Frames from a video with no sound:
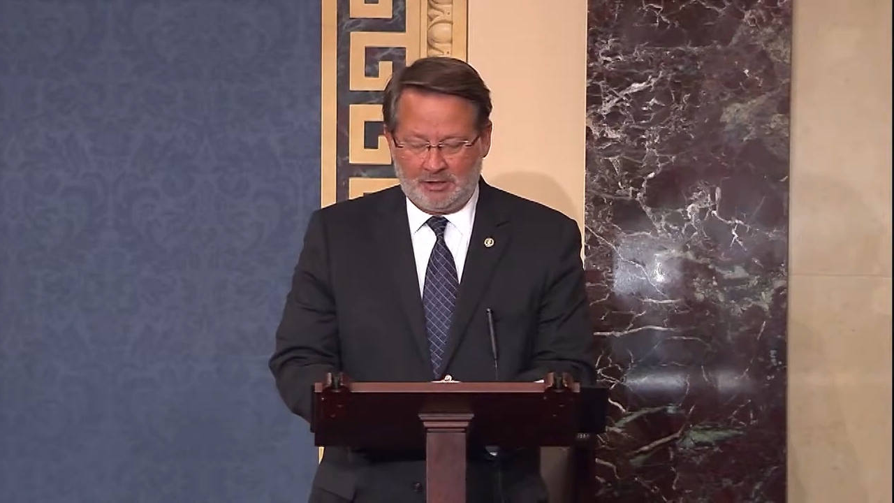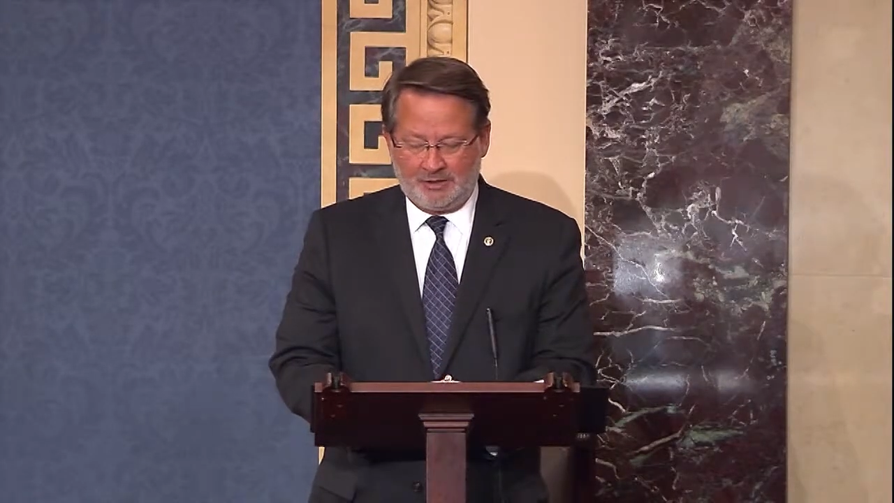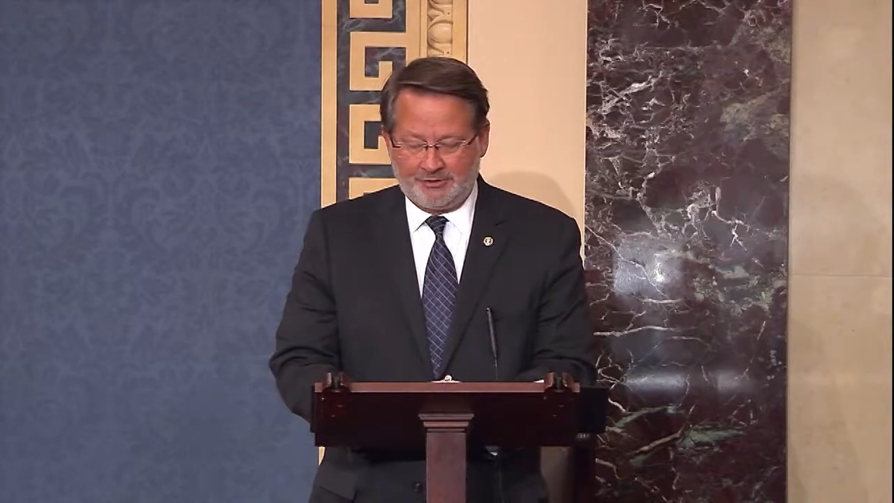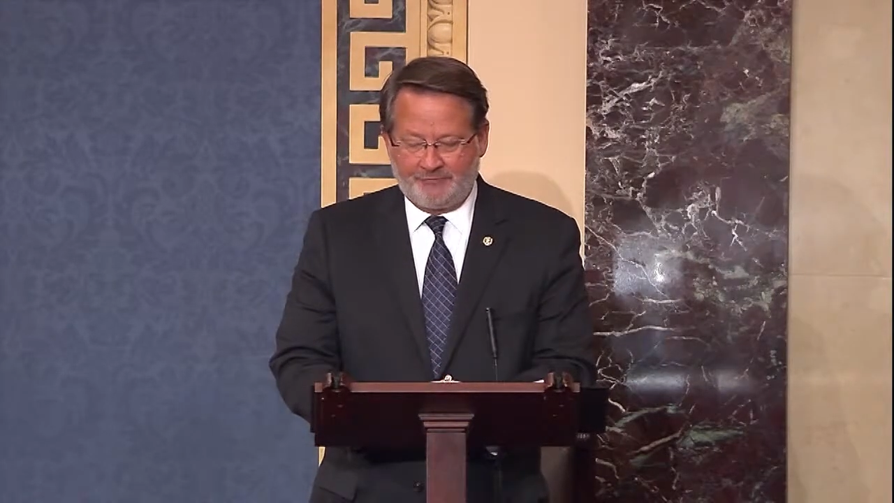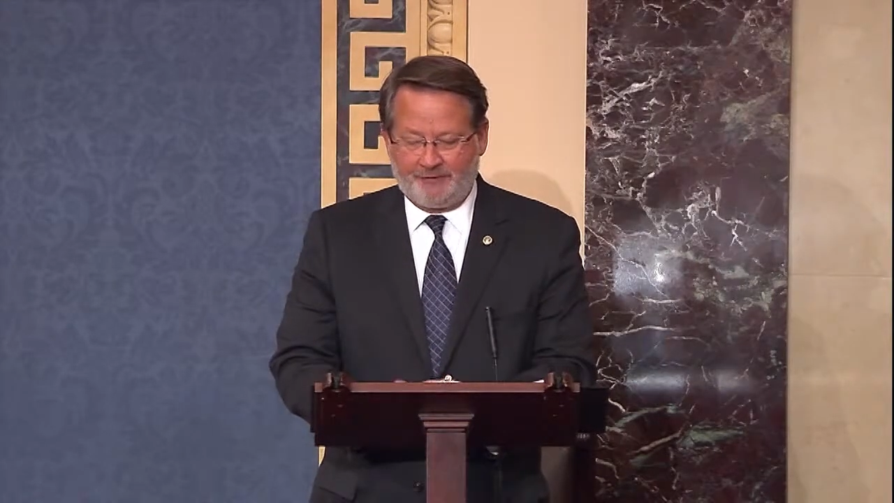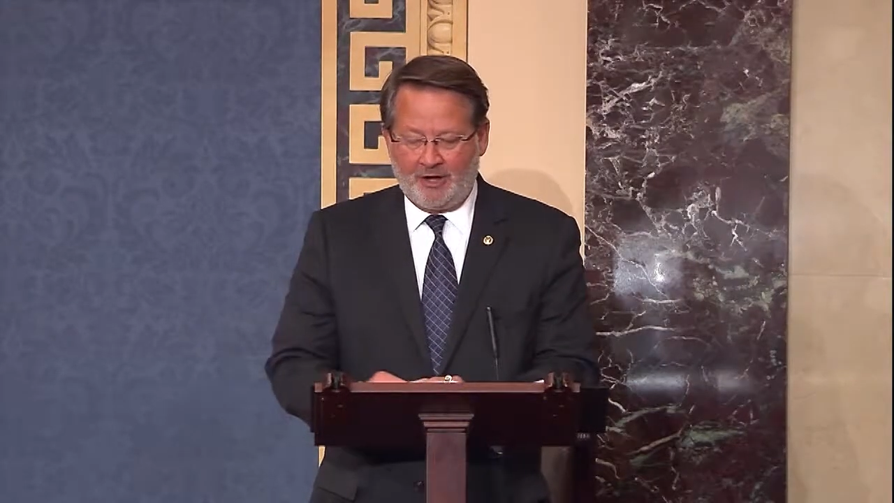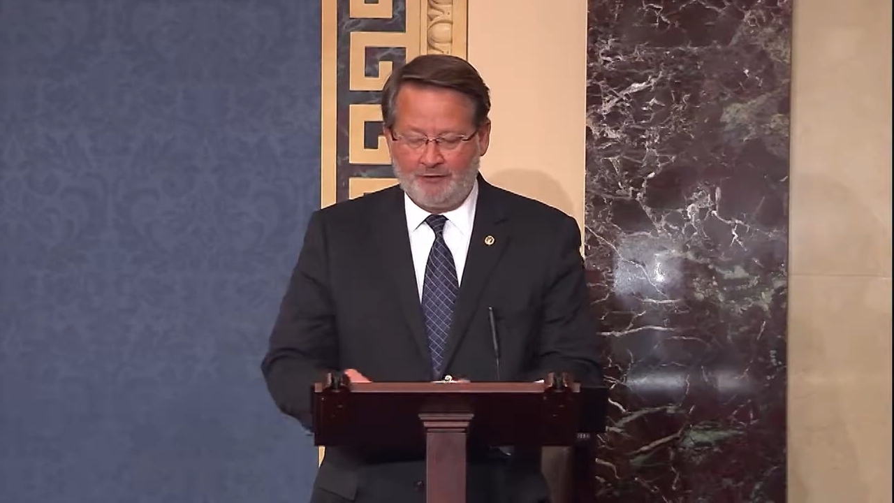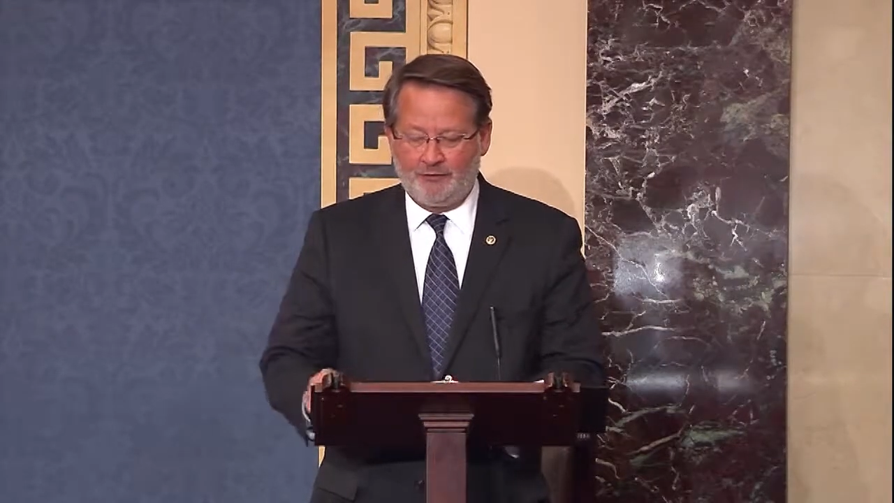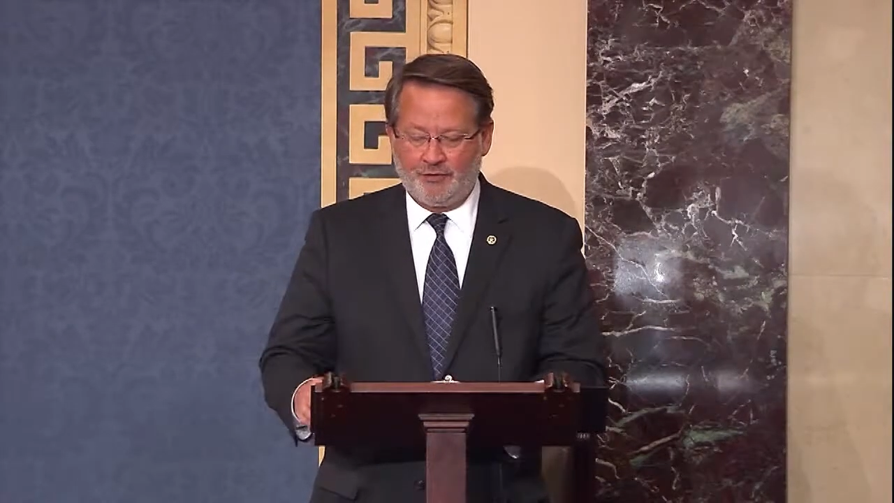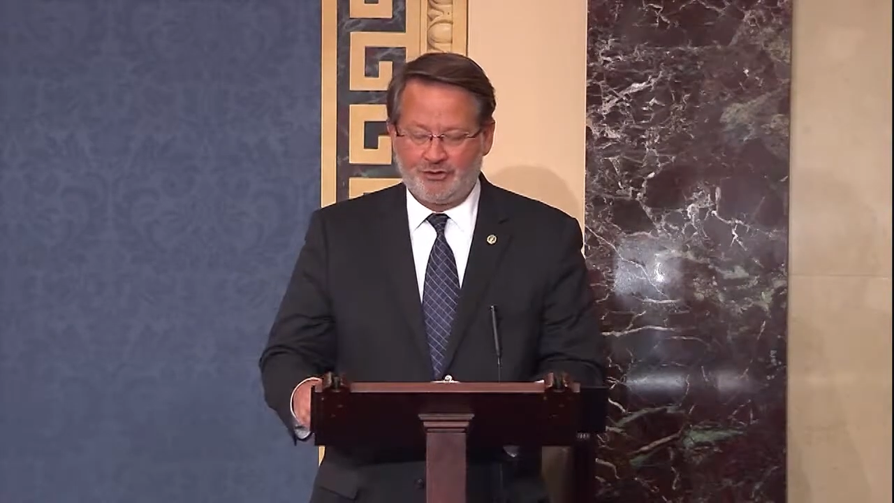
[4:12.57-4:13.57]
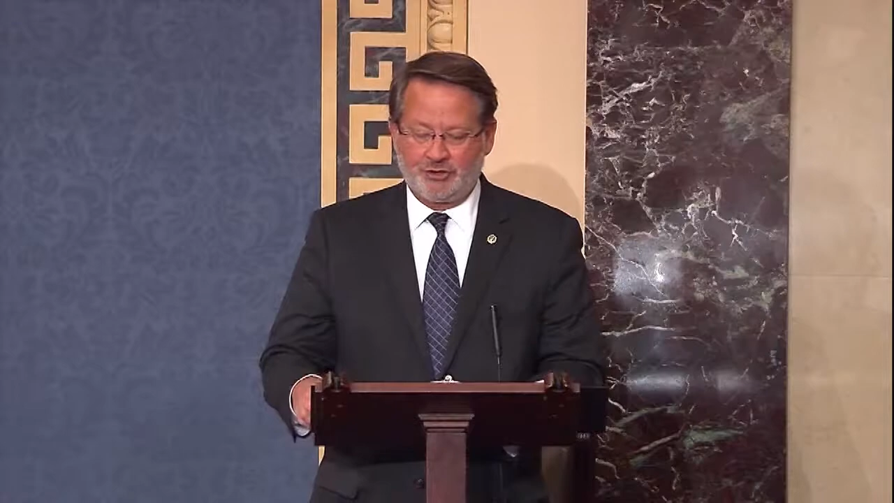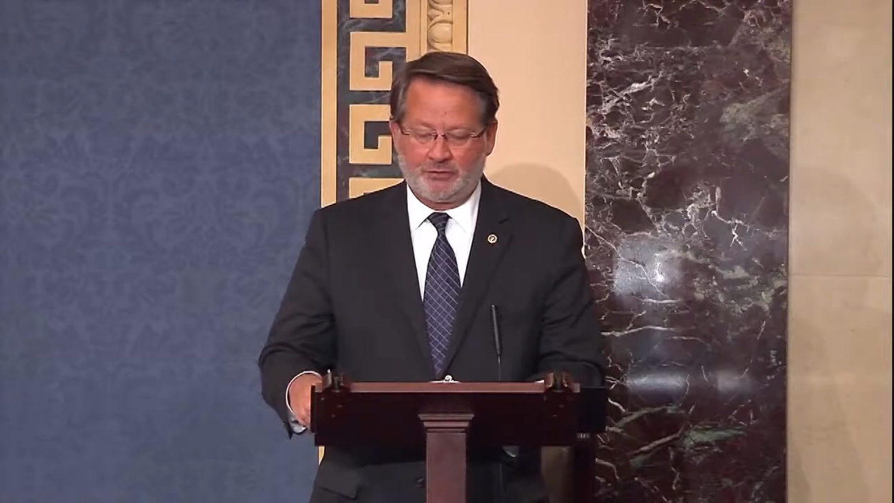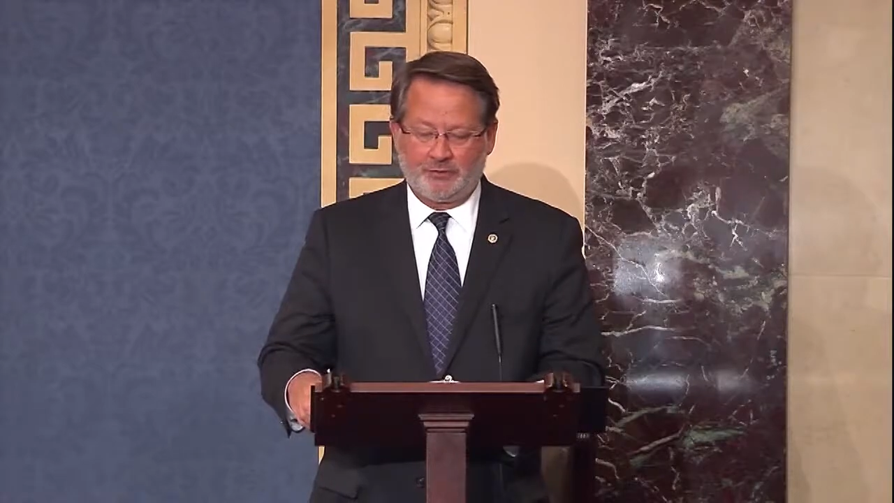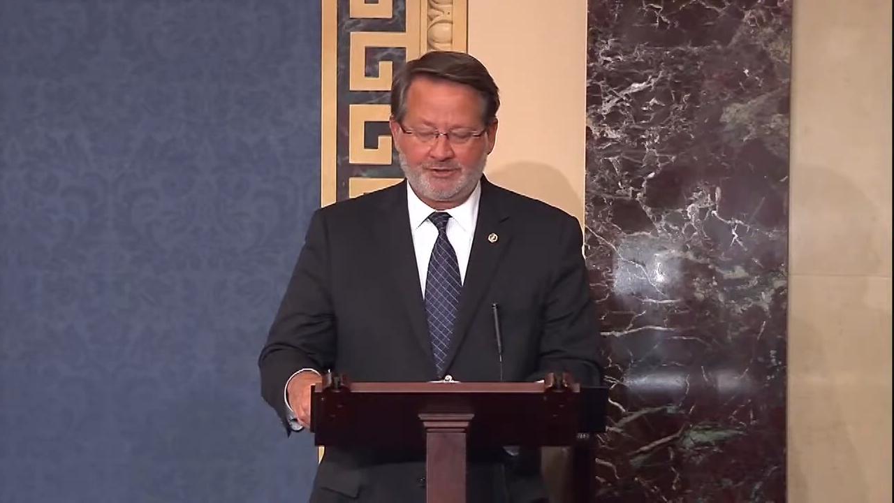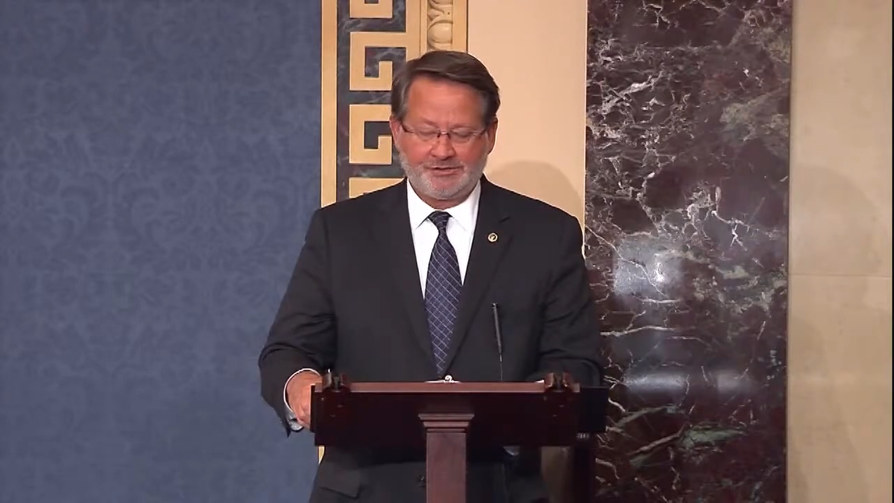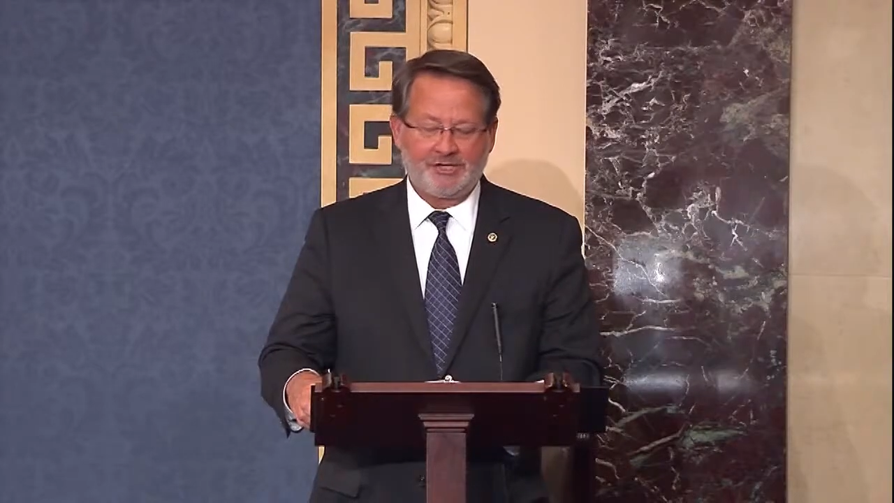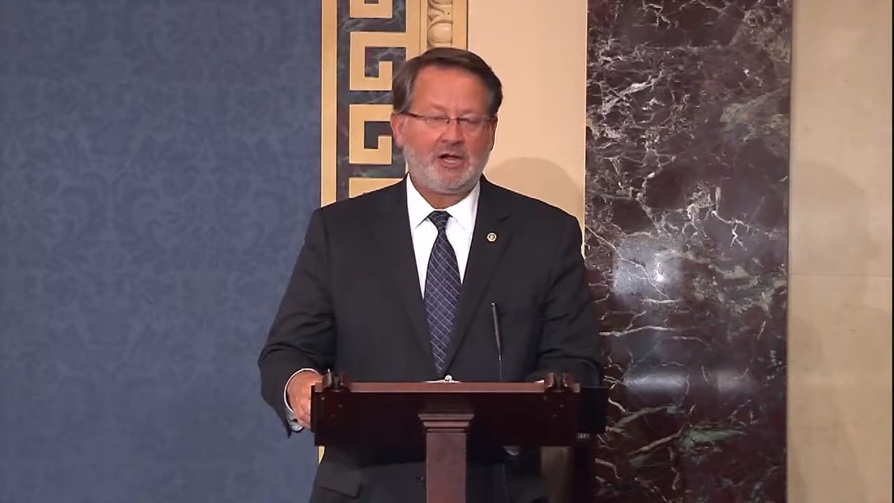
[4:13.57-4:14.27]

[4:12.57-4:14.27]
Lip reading: to fund the Children's